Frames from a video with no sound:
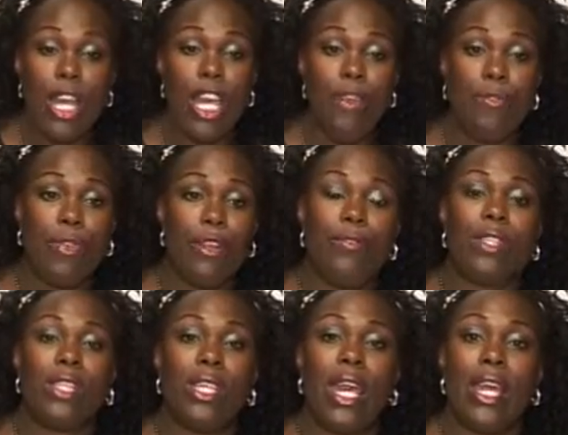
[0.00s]
Even if
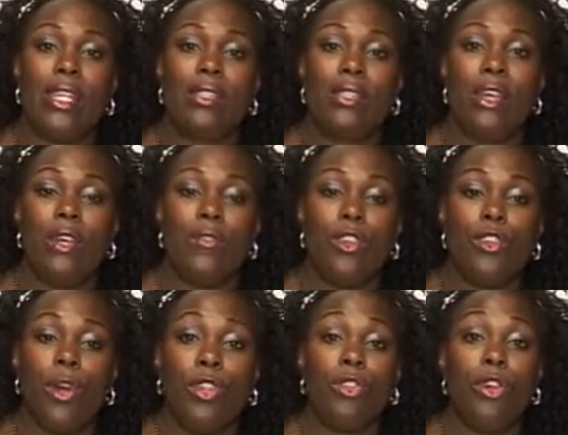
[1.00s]
it's a case that
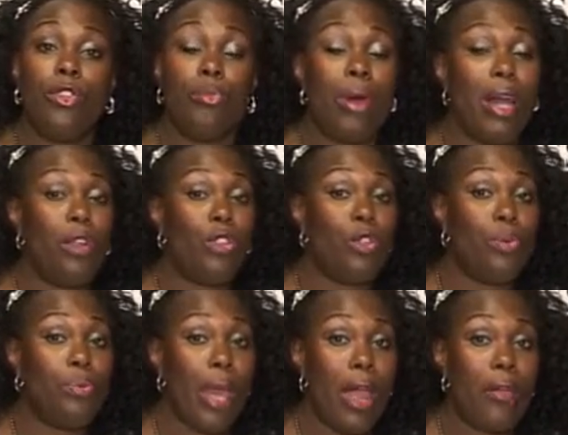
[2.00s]
you're not the biological
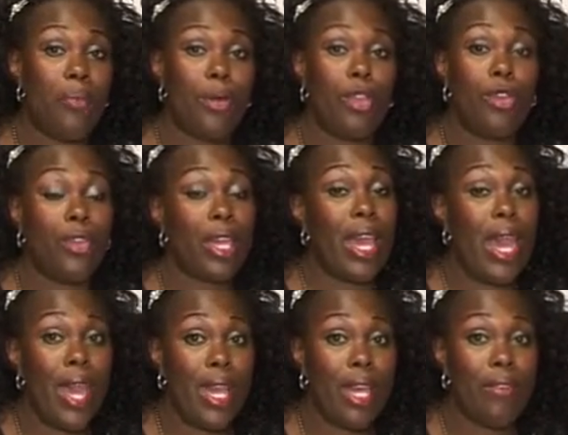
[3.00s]
parent but you're the
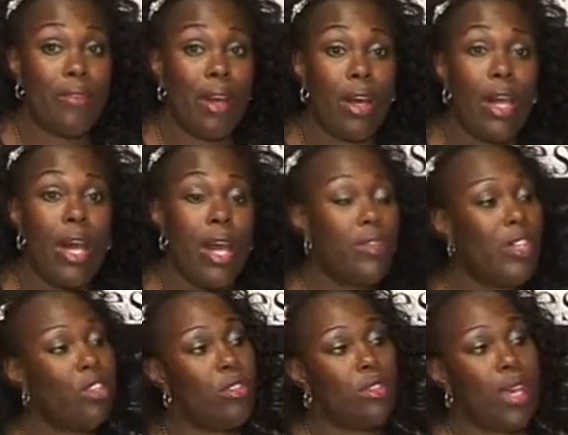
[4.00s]
caregiver, and
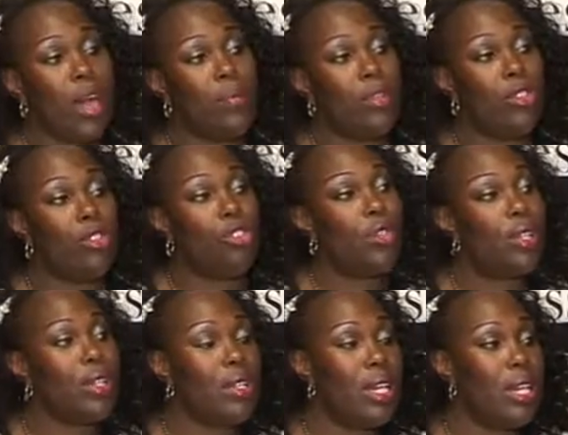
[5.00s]
this used to happen
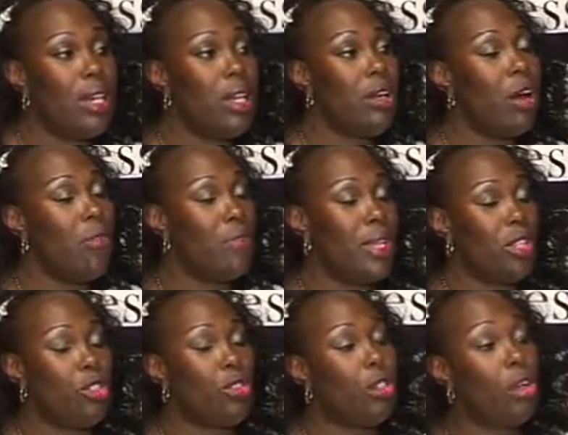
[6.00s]
during the
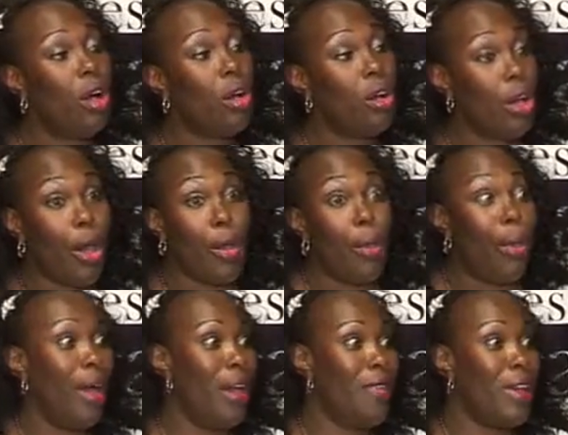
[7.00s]
conflict during Congo,
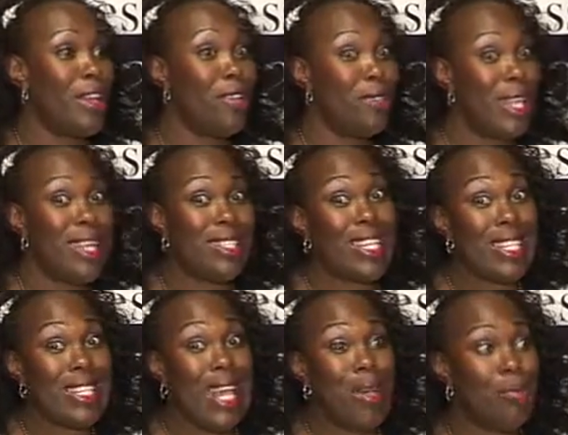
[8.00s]
if I use that as an
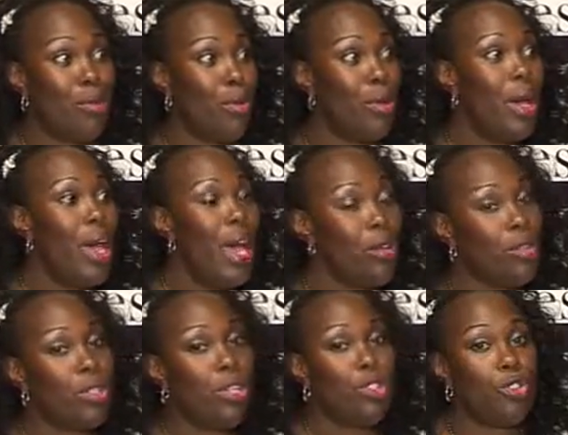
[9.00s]
example, and
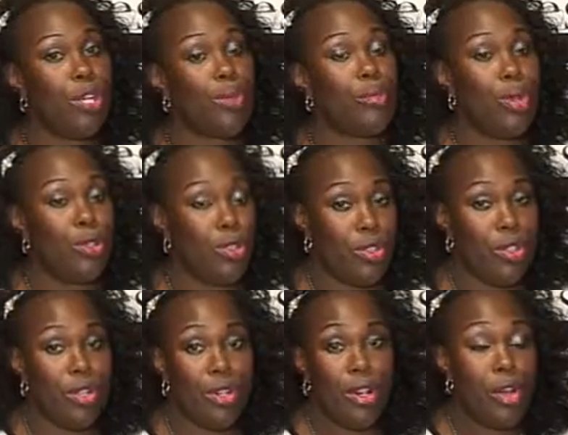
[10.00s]
also during most of
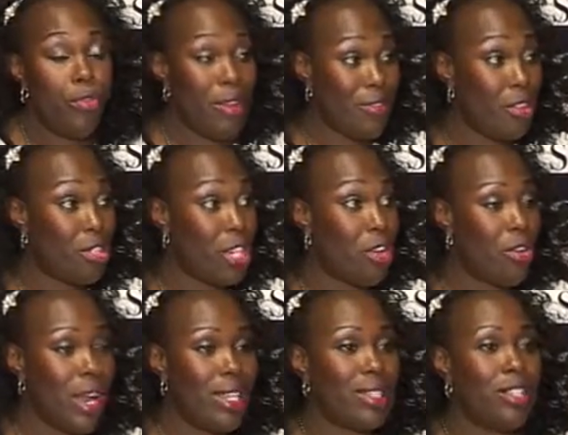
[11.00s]
the refugee
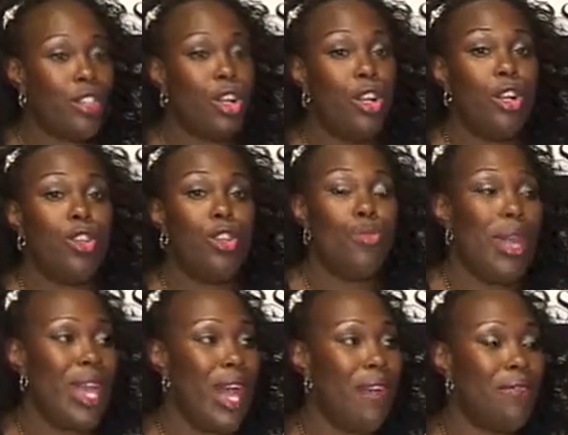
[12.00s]
crisis, you
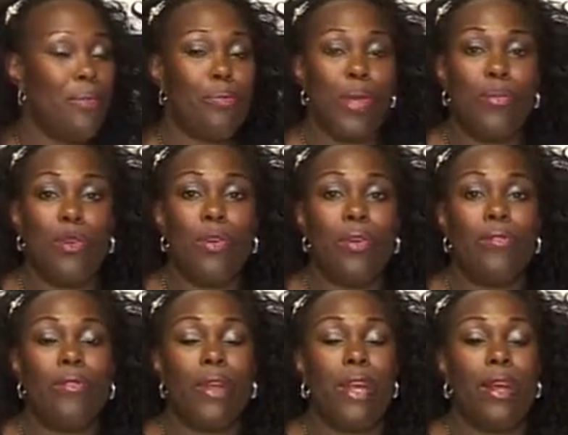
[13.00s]
may have people who
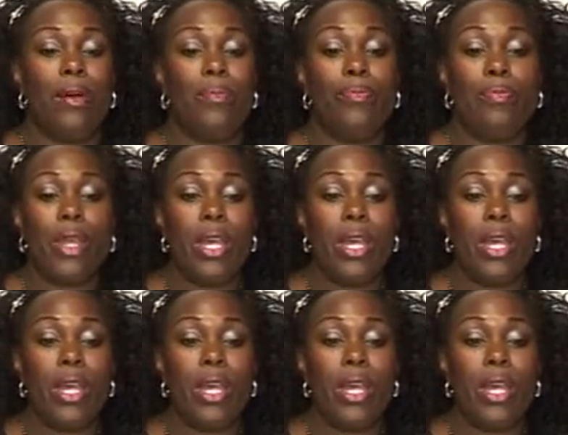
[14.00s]
have